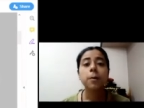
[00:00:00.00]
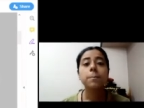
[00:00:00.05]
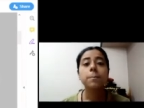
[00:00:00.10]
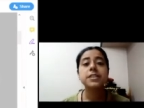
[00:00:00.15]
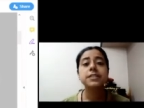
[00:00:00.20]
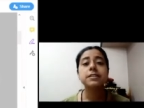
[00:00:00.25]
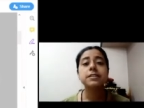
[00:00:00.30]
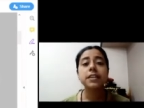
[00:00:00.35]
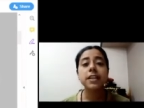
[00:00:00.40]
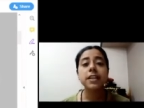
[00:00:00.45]

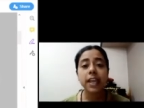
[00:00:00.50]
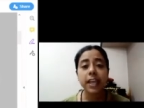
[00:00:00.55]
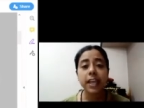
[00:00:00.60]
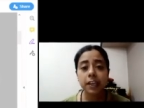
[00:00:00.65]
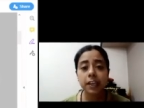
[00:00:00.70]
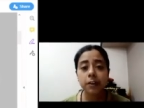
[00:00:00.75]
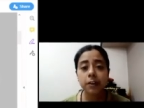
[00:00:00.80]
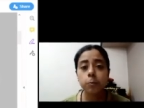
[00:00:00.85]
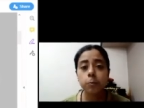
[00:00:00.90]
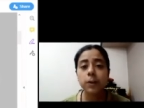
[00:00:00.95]
Mr.
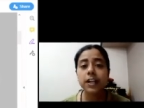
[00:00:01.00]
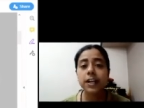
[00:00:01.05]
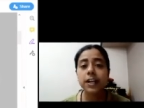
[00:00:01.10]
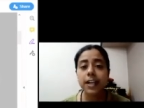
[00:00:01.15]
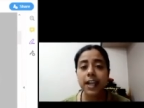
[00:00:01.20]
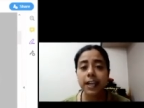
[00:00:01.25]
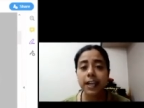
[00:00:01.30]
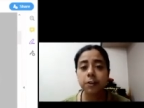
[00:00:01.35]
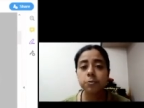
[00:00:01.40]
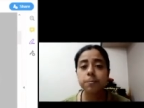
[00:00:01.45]
A will
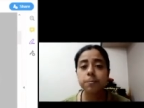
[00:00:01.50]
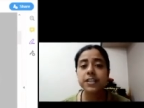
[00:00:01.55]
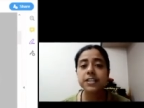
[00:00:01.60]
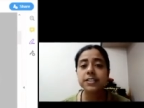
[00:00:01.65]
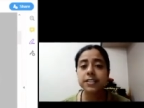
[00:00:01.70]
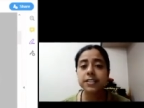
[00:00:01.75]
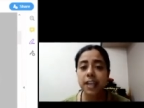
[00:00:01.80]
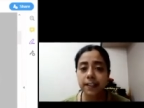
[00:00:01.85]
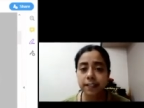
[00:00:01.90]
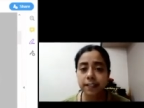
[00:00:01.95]
collect rupees
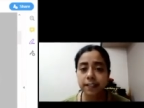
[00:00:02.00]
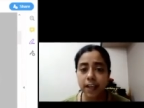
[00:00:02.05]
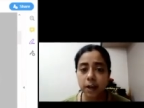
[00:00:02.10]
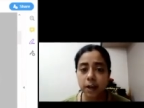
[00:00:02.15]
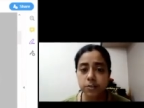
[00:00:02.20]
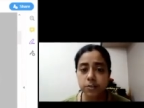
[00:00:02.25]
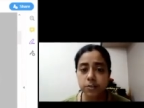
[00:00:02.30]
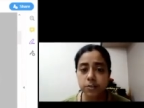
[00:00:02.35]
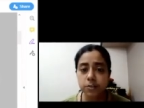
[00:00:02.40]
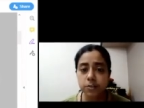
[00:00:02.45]

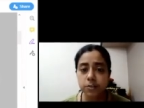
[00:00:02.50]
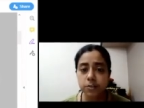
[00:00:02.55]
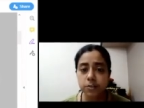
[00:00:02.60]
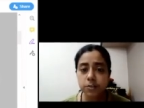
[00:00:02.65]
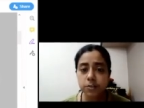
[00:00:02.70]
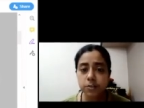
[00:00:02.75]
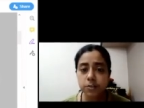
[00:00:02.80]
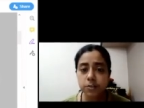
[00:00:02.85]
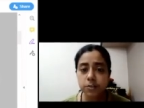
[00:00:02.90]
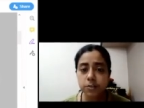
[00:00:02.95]
10,000 as
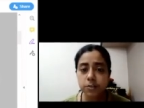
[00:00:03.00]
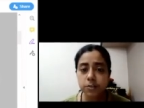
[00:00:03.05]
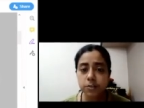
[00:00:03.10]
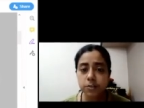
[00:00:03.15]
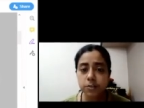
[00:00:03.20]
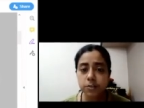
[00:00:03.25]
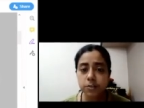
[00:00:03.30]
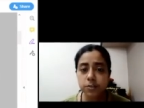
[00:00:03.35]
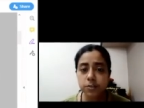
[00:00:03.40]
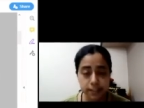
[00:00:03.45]
a
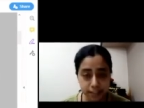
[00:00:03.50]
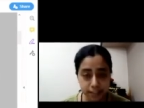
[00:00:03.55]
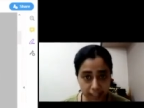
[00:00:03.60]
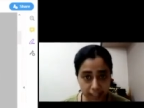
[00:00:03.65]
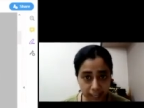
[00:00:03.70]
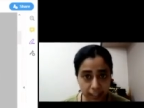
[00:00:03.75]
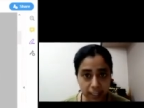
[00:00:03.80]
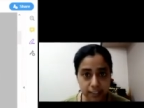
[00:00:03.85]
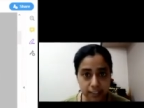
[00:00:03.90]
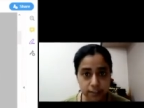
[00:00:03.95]
sale,
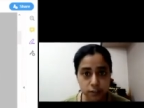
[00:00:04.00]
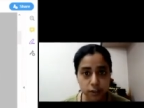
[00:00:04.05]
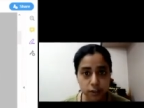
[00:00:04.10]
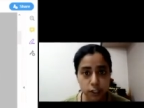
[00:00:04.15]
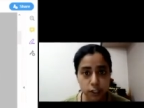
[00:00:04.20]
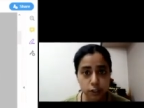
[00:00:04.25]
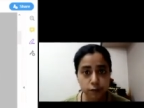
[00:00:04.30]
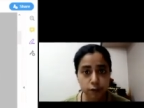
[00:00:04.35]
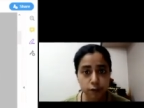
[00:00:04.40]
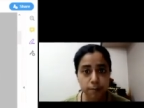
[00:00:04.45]
consideration from
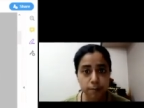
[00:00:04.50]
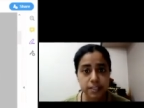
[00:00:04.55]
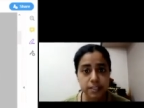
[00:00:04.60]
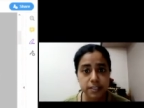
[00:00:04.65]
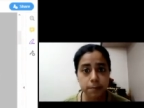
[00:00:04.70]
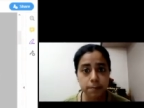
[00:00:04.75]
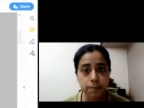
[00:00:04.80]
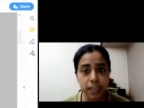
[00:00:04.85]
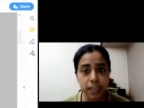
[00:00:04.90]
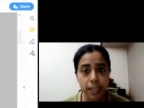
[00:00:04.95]
Mr.
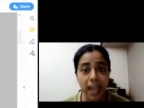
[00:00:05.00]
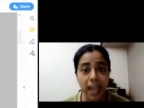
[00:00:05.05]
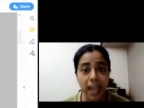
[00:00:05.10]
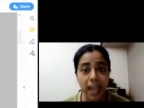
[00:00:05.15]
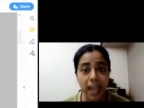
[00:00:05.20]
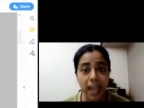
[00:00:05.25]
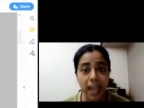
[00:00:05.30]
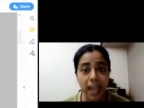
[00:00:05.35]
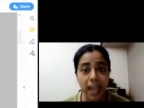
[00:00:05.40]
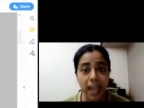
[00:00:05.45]
B
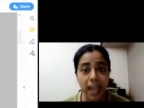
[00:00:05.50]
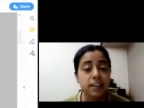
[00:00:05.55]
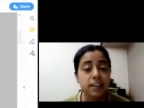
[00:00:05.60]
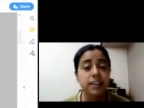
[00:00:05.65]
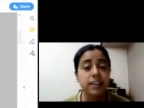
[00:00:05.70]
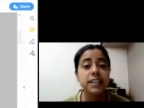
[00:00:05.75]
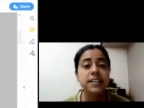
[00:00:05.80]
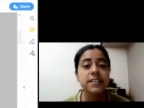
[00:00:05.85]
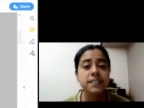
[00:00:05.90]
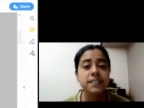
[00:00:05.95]
and the
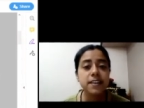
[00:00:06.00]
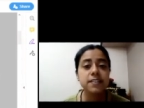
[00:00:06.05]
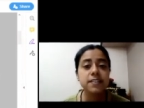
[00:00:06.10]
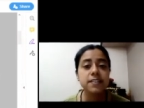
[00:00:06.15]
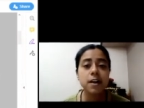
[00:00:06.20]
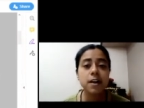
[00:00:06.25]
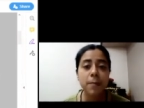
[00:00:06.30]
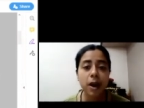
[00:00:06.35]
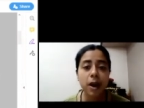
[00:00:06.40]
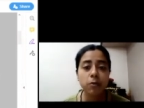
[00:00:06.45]

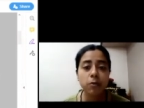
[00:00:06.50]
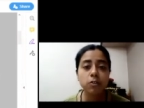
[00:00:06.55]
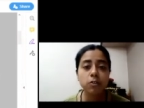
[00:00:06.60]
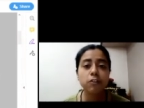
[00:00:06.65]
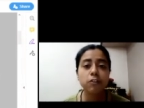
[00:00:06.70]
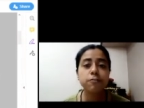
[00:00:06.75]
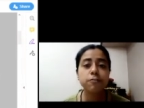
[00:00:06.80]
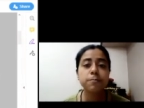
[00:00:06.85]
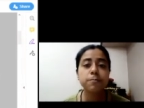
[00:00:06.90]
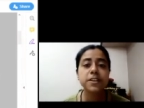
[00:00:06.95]
TCS amount
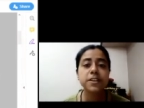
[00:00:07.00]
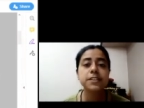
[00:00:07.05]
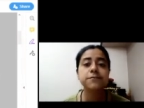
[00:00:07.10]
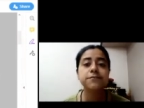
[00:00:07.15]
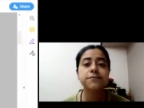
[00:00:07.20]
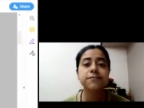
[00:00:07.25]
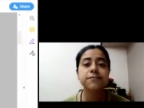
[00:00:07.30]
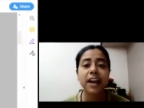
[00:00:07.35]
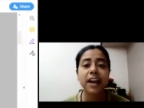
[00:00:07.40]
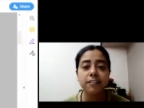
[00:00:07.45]
of
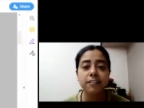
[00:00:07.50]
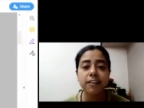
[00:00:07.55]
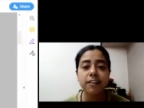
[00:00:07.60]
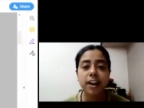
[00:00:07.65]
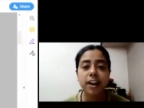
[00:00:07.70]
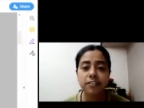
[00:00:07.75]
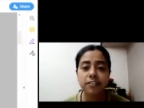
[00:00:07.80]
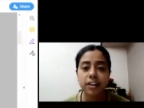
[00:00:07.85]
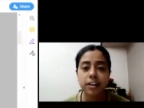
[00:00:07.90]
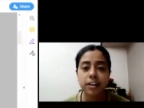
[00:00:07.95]
rupees
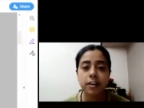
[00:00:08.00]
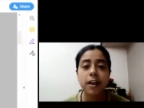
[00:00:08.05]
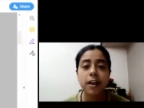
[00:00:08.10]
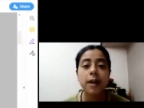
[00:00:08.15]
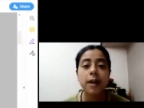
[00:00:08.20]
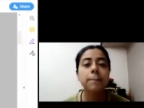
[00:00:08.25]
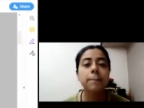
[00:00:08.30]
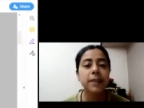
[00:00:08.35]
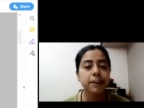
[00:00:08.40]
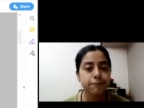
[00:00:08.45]
500
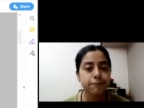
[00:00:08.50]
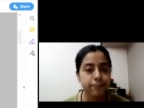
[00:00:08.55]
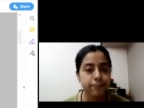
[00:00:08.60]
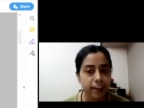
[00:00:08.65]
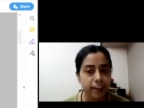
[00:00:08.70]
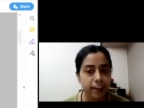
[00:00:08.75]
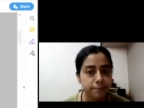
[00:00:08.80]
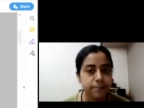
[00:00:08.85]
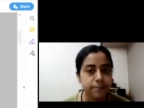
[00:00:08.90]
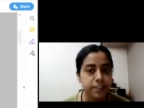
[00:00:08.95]
being
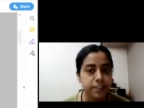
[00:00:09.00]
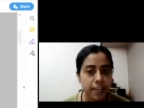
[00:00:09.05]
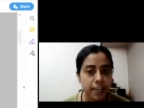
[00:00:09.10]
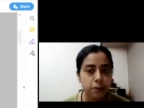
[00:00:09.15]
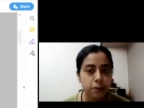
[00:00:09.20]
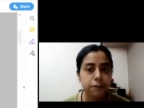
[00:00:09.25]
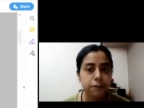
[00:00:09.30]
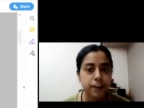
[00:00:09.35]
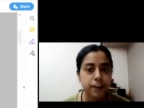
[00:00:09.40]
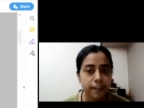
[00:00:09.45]
5%
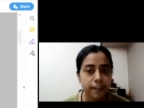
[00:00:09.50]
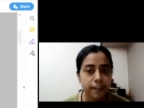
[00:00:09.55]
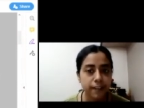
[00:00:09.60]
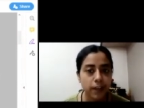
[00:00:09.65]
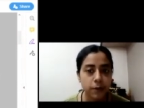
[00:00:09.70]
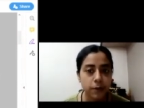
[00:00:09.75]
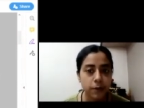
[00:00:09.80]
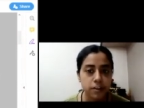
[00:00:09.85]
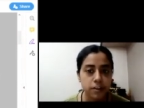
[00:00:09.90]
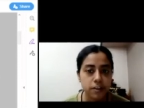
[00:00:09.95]
of
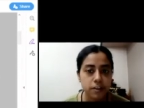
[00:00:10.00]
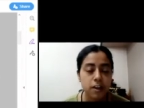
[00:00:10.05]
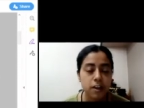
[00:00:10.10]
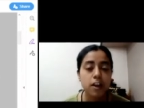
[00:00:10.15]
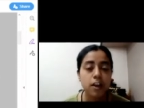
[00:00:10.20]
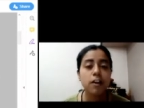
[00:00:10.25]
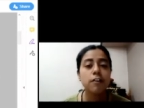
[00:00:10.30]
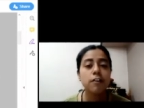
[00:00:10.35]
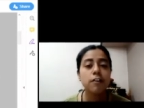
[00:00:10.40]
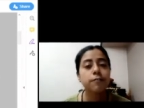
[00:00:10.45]
10,000
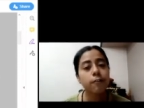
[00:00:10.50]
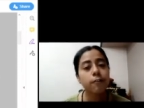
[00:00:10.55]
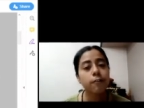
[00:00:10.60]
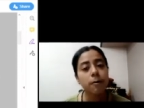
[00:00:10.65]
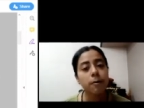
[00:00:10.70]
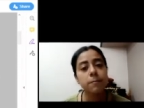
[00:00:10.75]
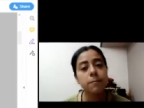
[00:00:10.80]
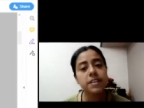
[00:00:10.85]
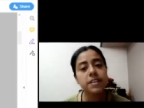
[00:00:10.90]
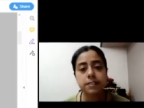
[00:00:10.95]

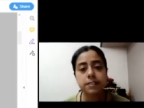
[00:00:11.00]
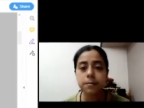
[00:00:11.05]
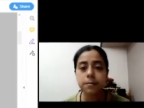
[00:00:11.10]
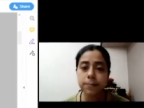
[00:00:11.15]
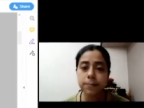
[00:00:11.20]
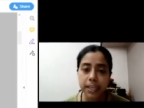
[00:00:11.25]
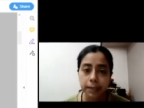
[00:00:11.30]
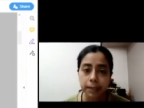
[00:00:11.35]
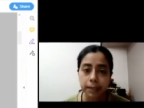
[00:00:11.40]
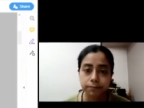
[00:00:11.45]
from Mr.
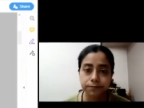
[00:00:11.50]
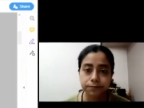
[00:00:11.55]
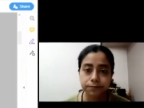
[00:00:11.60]
B.